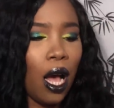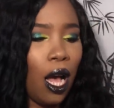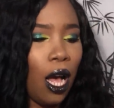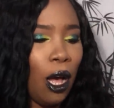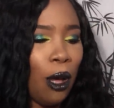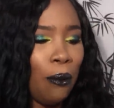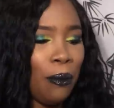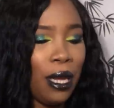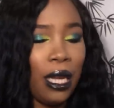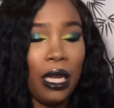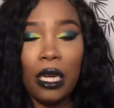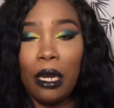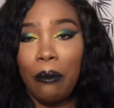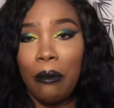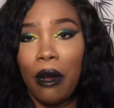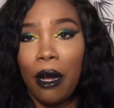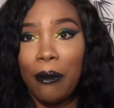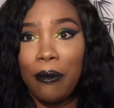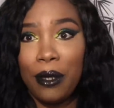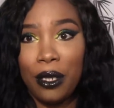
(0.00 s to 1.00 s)
Um, and I
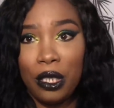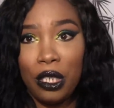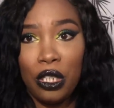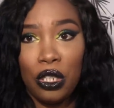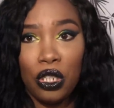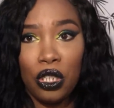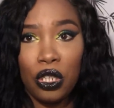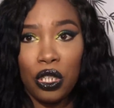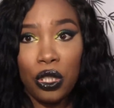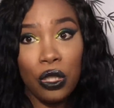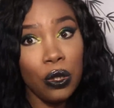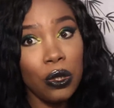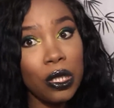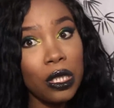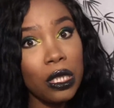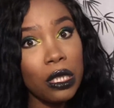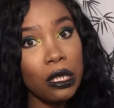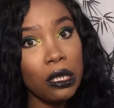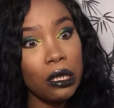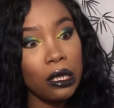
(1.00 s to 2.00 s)
probably need to start
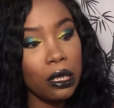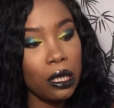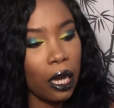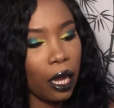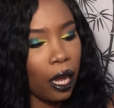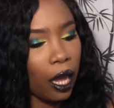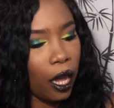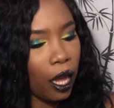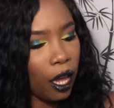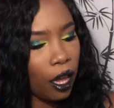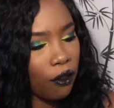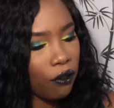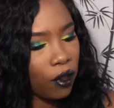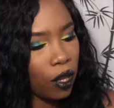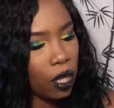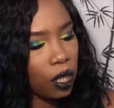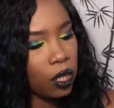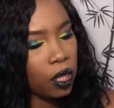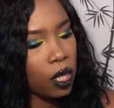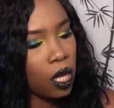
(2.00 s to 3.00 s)
using it since I have
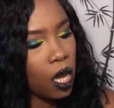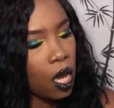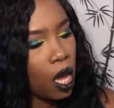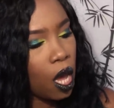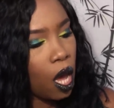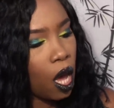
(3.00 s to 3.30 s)
it.